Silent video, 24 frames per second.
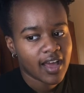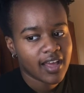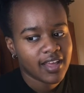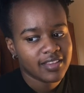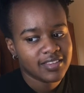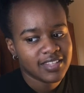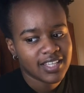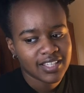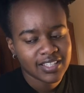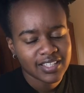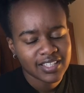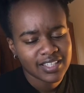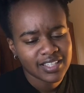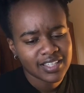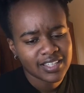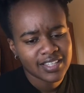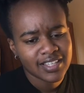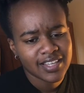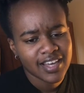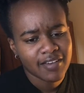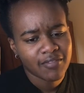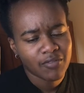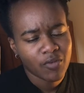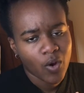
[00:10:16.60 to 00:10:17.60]

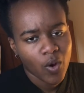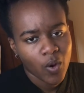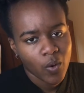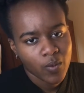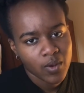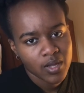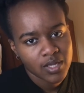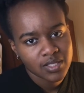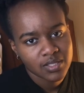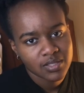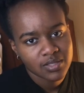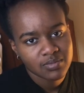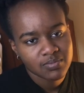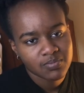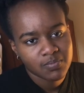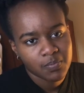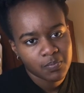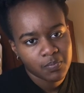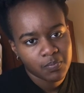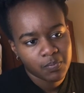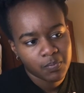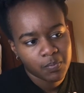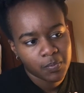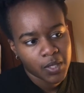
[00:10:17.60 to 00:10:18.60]
technically I've always
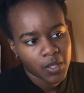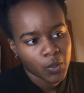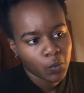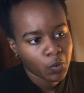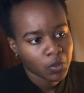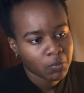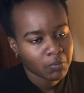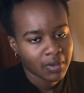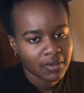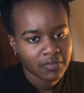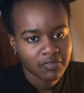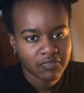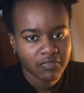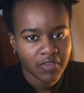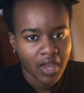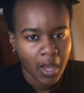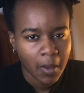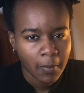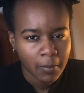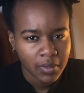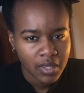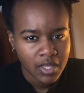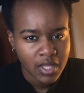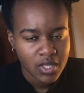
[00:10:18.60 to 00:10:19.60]
been with my
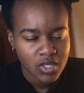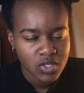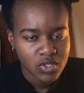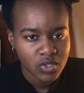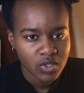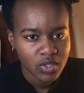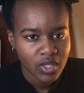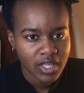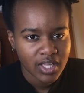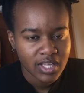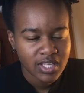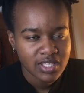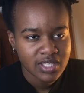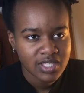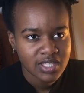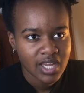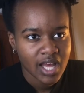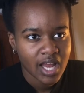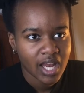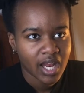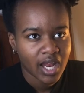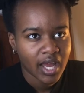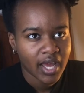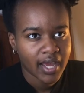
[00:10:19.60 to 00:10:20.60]
family, so like it's
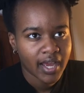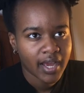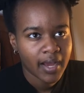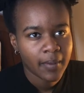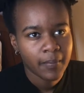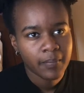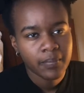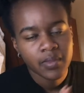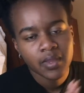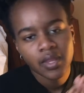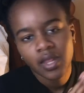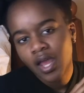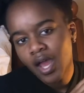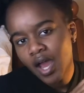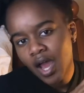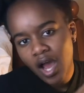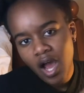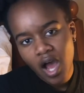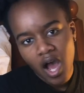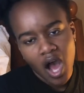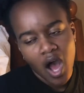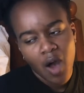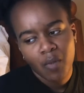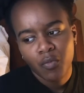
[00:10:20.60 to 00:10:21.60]
not like
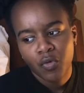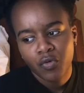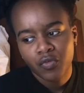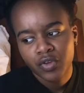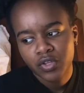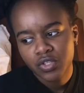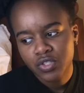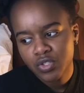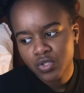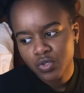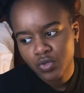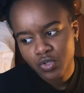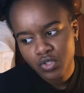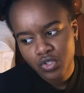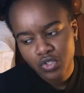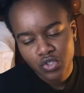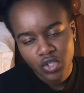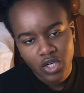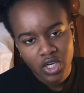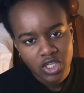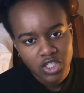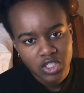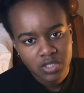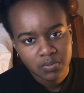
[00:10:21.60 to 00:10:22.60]
I'm moving to a
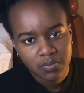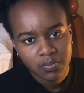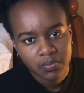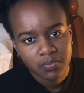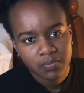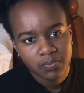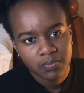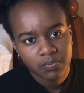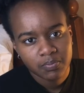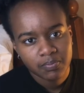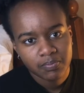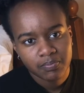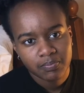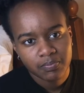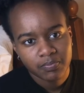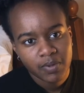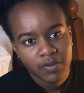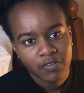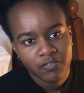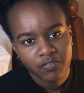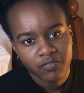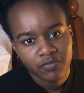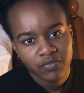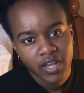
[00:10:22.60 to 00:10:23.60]
strange,
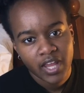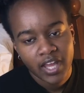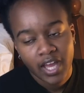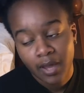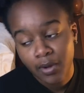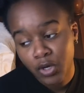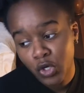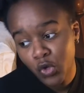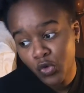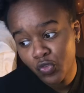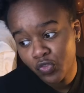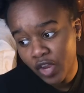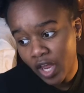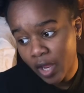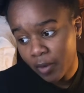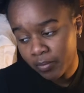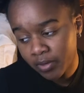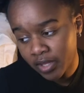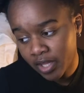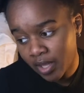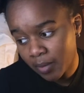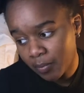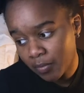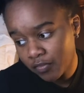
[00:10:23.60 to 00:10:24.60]
like a new
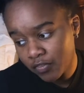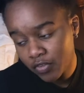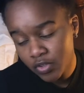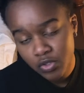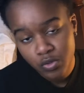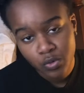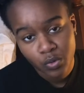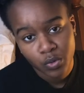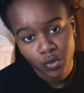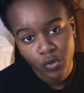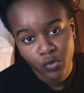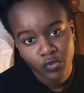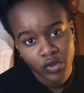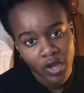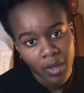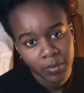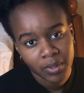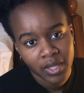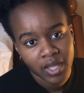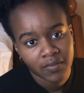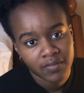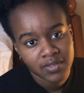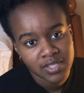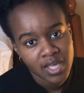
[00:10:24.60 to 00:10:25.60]
family. I'm moving to a new
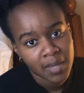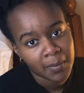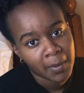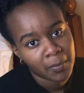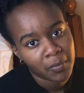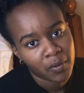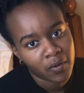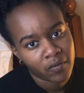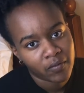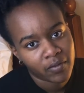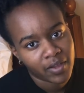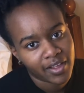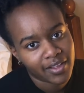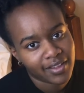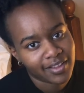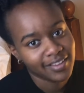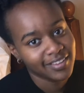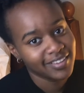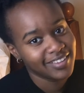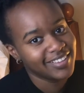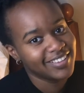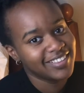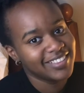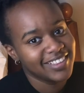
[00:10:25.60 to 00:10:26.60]
family every time I move. Like
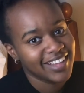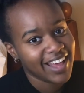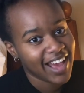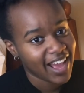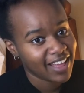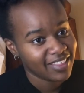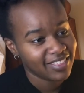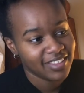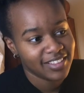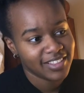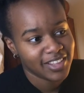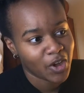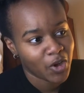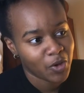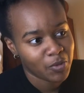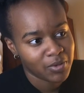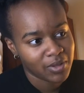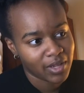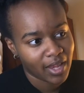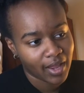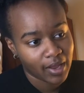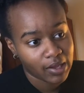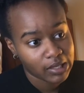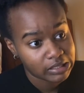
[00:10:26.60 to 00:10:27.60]
I think that would be
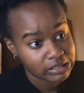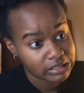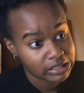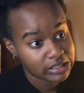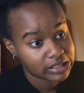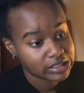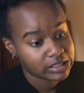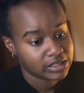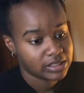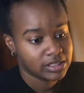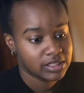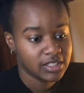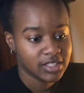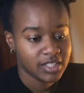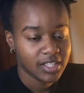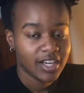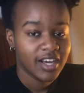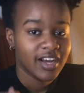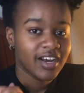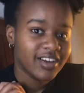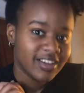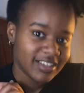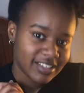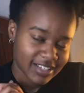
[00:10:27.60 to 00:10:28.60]
like
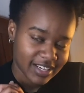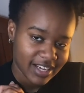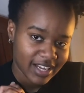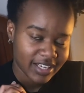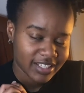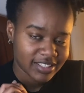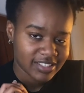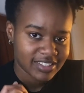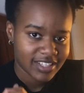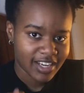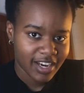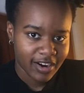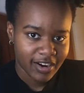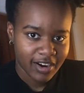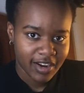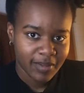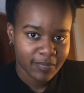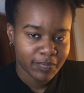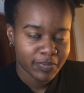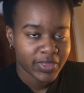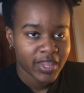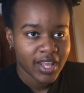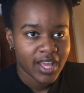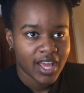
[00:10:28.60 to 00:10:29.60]
kind of scary
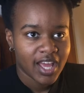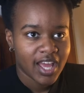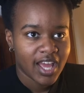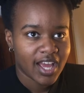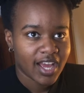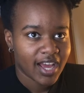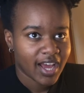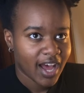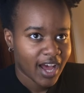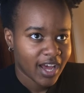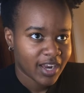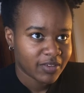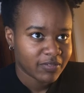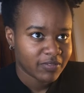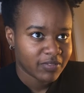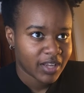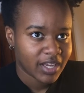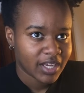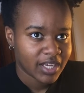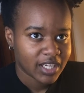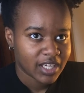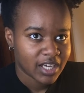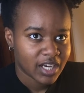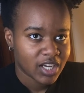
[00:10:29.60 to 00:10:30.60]
and kind of
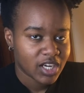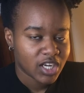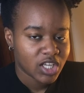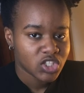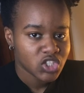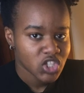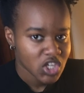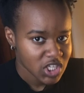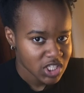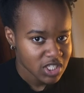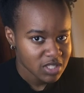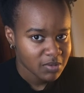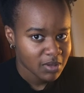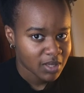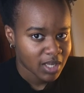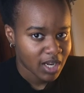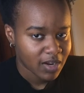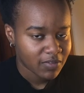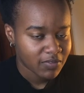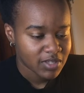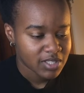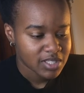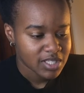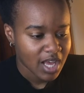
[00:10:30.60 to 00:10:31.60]
like an adjustment
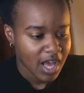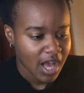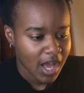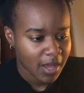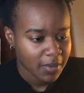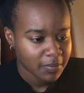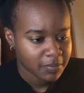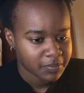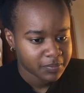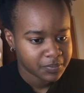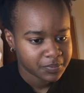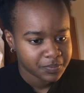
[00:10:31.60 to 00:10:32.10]
every time.